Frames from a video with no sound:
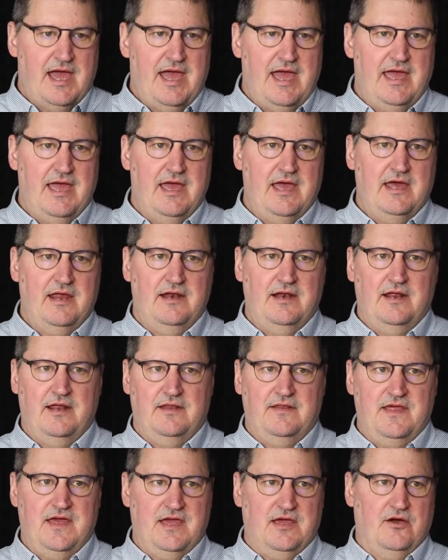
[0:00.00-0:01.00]
and
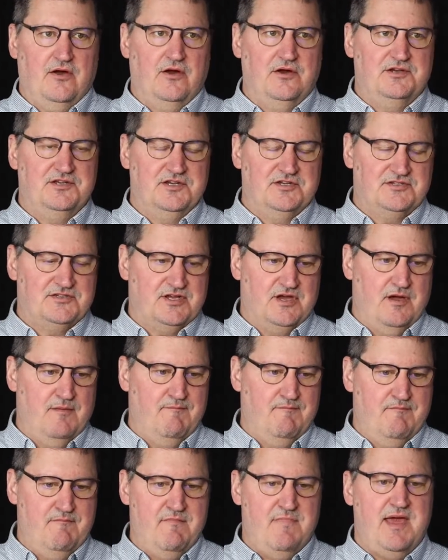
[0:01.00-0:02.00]
they are just
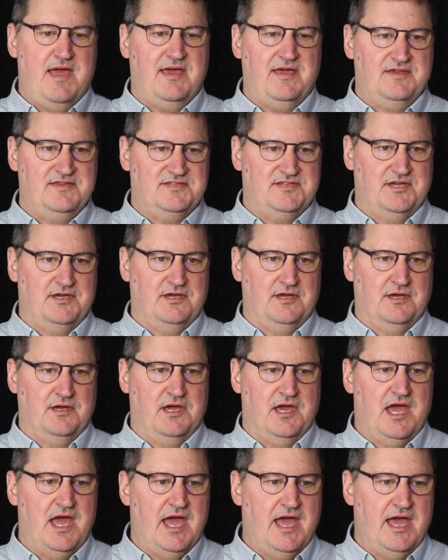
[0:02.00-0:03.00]

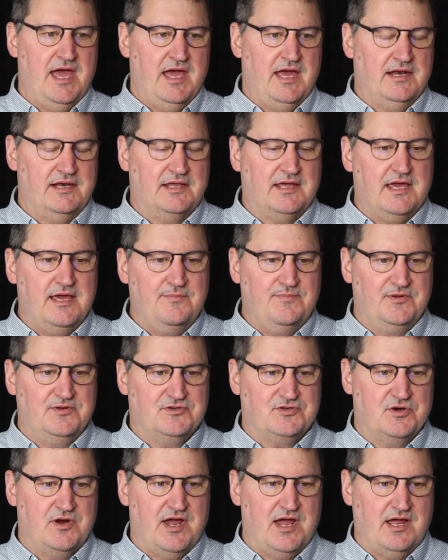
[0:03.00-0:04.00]
amazing at
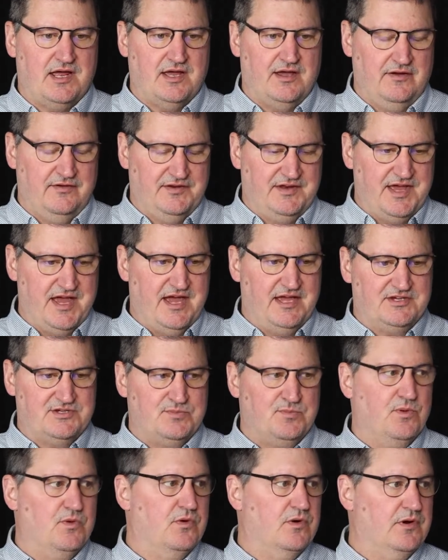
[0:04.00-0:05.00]
keeping track of a
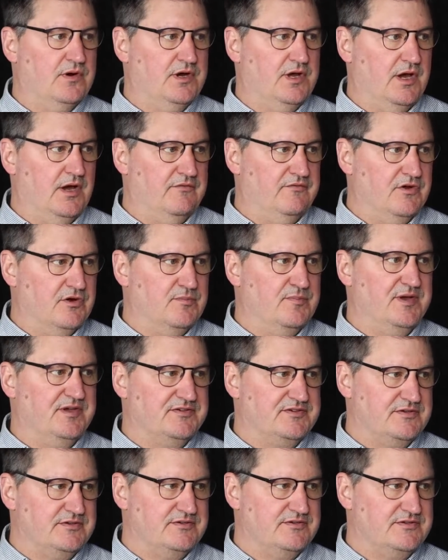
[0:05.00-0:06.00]
dashboard of your
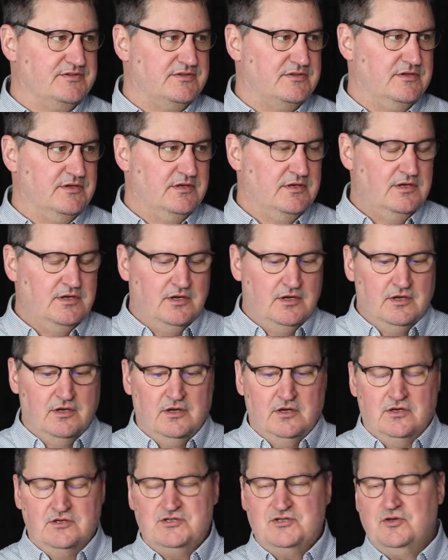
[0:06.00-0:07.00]
business.
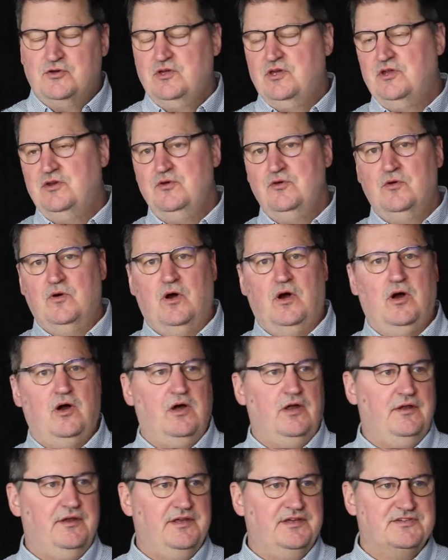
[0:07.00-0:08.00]
So you do
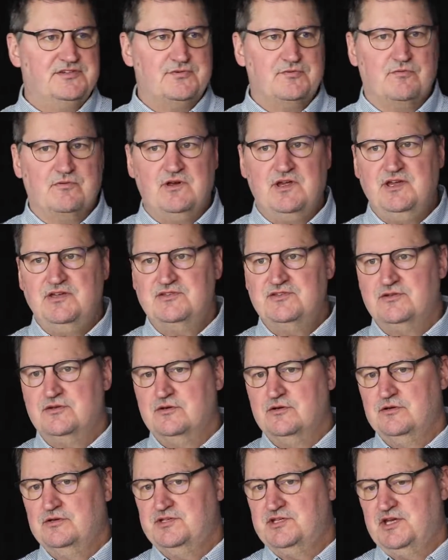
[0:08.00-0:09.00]
all this
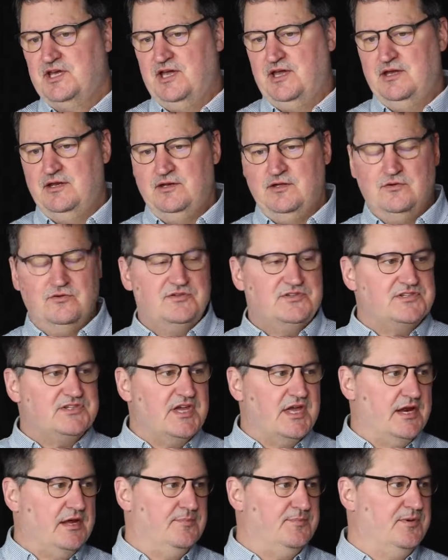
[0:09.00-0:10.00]
research and you
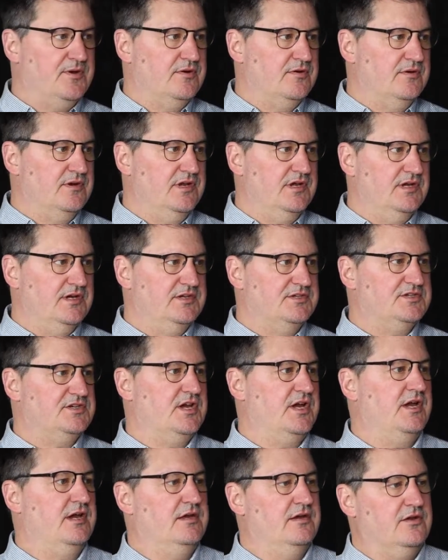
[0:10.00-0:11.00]
set up your niche
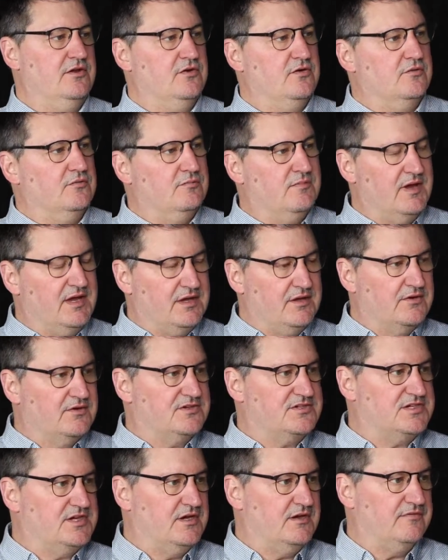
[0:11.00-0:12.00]
and you make
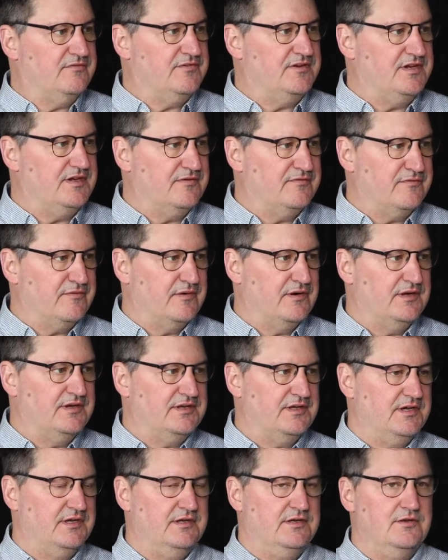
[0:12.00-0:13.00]
yourself
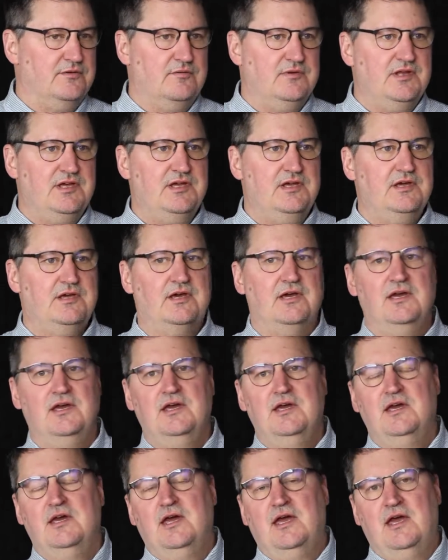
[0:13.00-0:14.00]
different and unique,
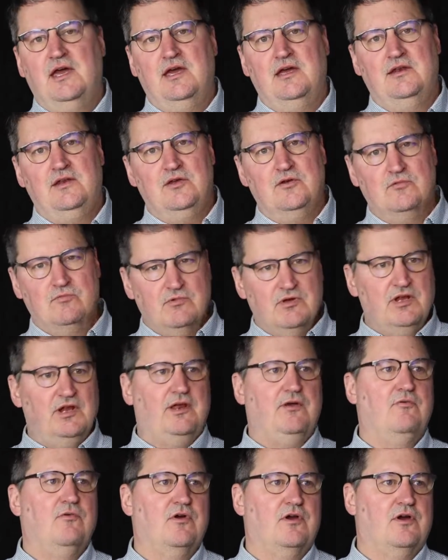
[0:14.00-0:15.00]
and you
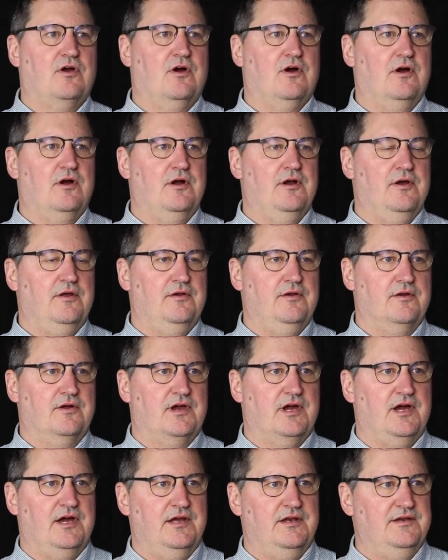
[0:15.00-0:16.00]
really work hard on your
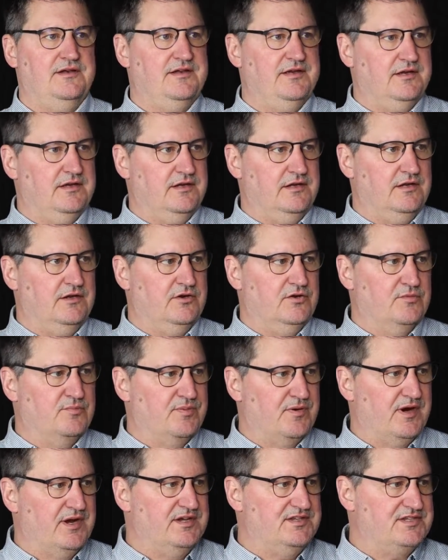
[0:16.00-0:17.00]
content and your
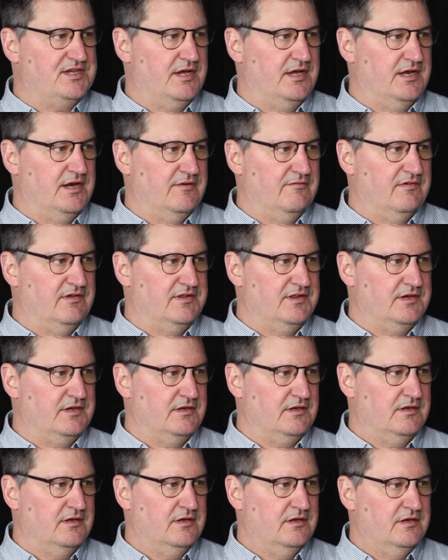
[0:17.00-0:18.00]
pricing and
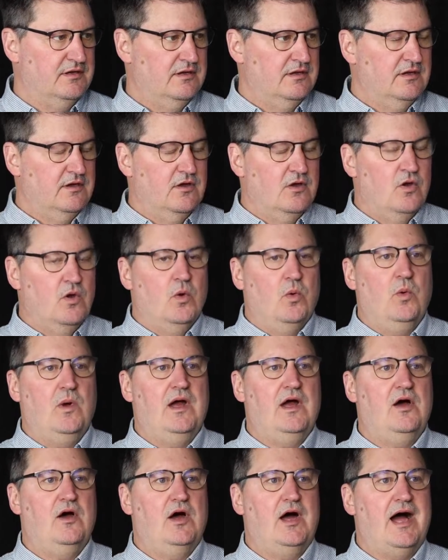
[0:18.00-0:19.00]
everything.
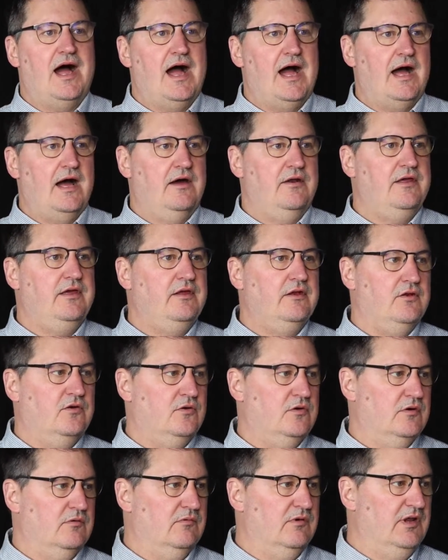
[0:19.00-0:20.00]
Well, how do you
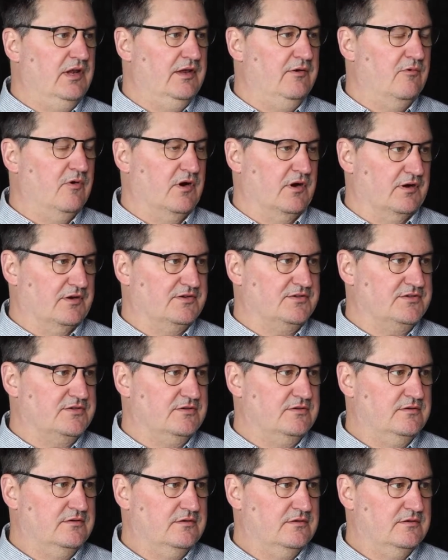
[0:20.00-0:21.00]
know it really works?